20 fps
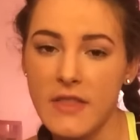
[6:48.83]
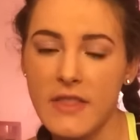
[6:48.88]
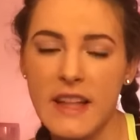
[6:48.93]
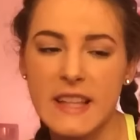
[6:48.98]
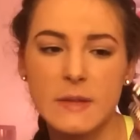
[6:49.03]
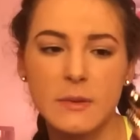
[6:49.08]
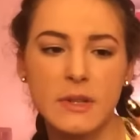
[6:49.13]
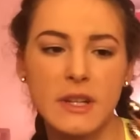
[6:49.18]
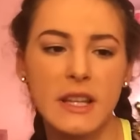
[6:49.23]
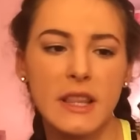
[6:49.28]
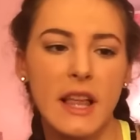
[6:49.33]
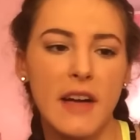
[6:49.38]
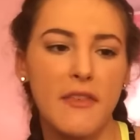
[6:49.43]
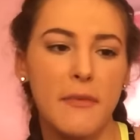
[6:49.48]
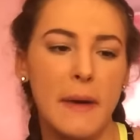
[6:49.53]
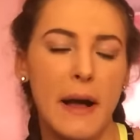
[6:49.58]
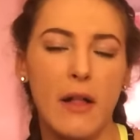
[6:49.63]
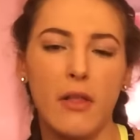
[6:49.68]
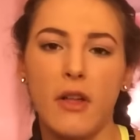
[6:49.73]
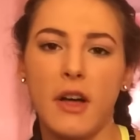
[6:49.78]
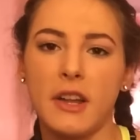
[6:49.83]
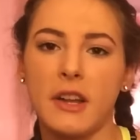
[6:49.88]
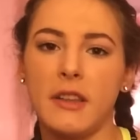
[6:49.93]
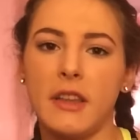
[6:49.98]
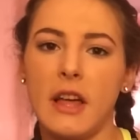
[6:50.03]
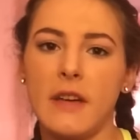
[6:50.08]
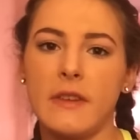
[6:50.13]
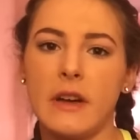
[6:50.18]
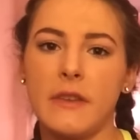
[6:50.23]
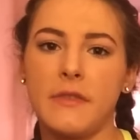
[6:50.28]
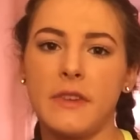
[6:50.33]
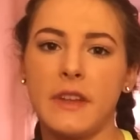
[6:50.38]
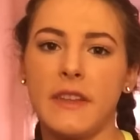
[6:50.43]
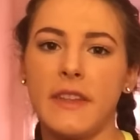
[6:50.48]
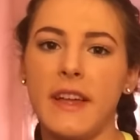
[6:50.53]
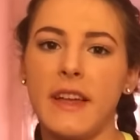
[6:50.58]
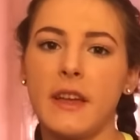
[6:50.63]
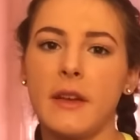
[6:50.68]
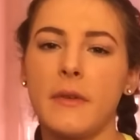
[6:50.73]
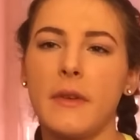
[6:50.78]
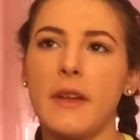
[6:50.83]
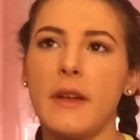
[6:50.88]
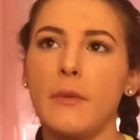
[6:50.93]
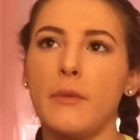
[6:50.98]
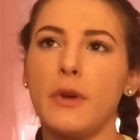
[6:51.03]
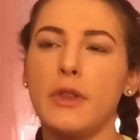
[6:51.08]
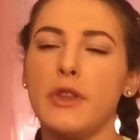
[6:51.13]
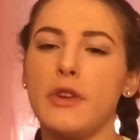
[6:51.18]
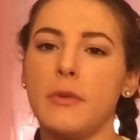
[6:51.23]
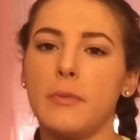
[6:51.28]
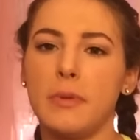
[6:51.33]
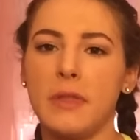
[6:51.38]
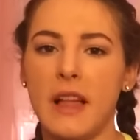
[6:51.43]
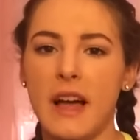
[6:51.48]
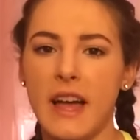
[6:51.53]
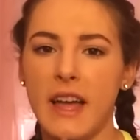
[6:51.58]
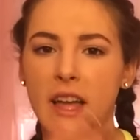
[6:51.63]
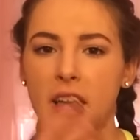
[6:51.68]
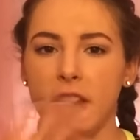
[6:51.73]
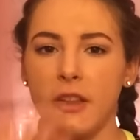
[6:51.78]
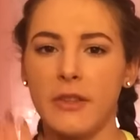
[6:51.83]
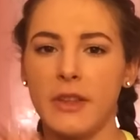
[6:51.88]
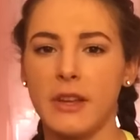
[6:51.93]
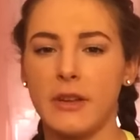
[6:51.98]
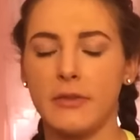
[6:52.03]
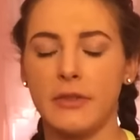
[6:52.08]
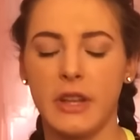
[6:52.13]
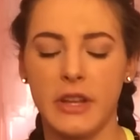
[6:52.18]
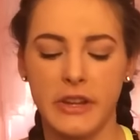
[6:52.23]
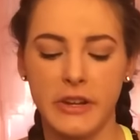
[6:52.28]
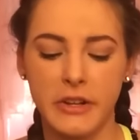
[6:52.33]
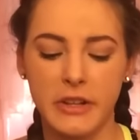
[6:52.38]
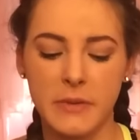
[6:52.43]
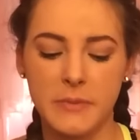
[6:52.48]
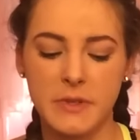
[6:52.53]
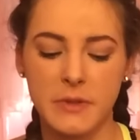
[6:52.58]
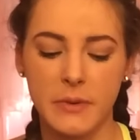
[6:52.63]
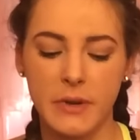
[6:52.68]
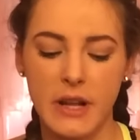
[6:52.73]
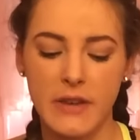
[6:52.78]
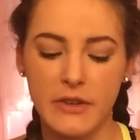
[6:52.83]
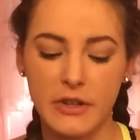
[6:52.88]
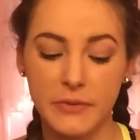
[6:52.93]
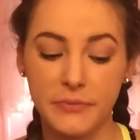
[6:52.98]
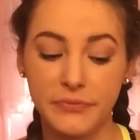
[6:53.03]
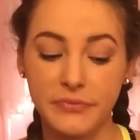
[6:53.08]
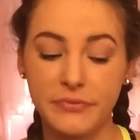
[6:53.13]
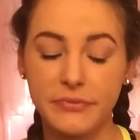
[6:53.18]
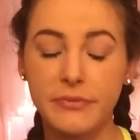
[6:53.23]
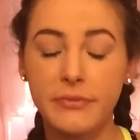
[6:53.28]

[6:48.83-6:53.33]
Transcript: That's what I love about Lotta Luv. I feel like when you apply it and you like lick your lips or whatever,